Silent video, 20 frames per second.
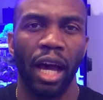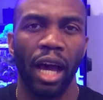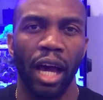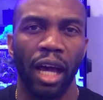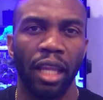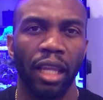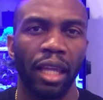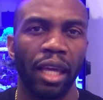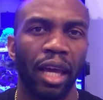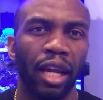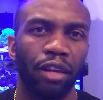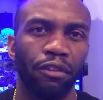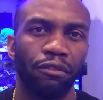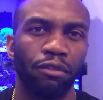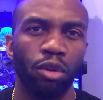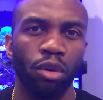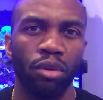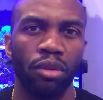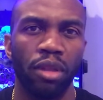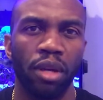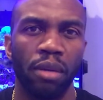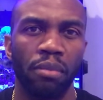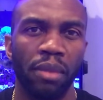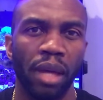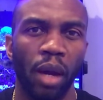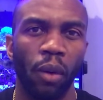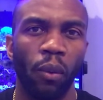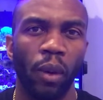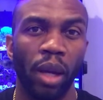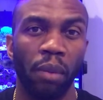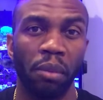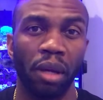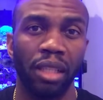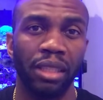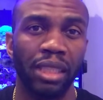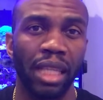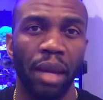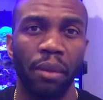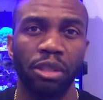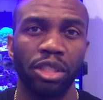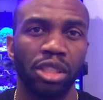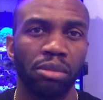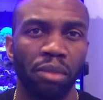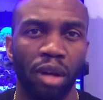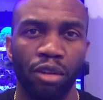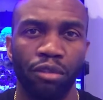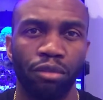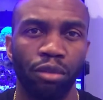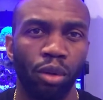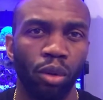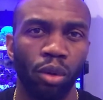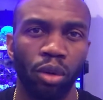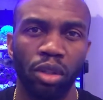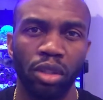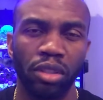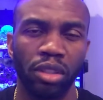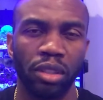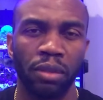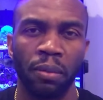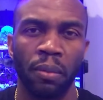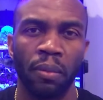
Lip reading: I lay out a few of them, that way I'm not damaging my floors.